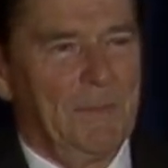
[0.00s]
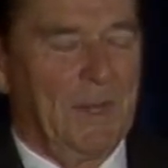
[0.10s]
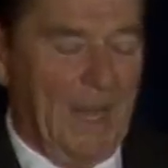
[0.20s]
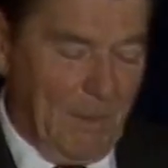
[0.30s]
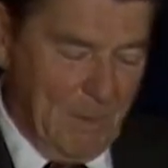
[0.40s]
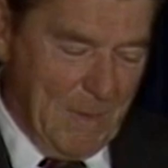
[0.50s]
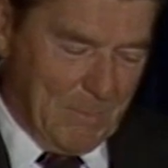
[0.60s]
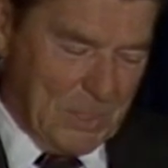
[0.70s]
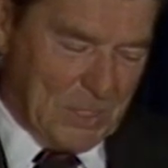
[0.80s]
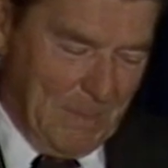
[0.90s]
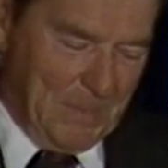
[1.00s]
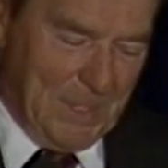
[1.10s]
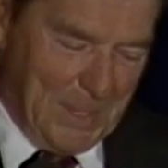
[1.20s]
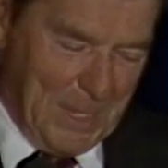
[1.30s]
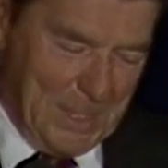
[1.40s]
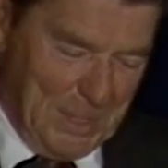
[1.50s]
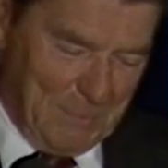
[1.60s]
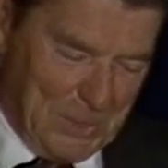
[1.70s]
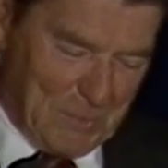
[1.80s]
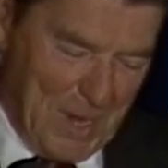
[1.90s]
but I remember something that I think
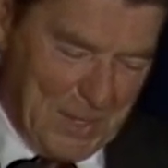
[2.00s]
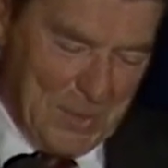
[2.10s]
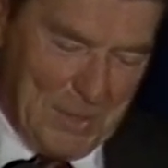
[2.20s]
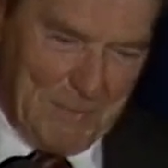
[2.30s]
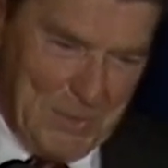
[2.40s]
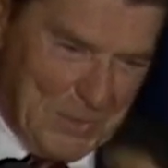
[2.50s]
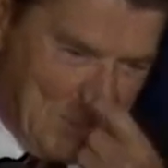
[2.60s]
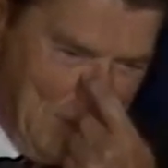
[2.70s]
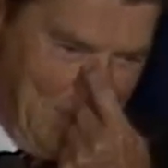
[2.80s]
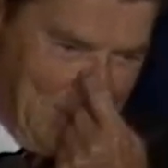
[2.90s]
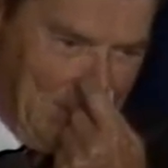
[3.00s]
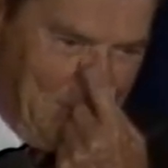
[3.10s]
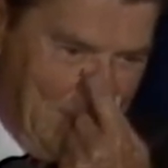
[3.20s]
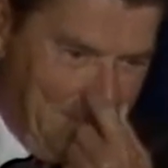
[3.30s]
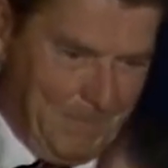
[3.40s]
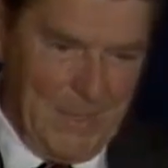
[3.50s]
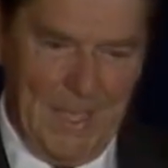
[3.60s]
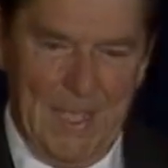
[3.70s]
would strike all of you as typical of him.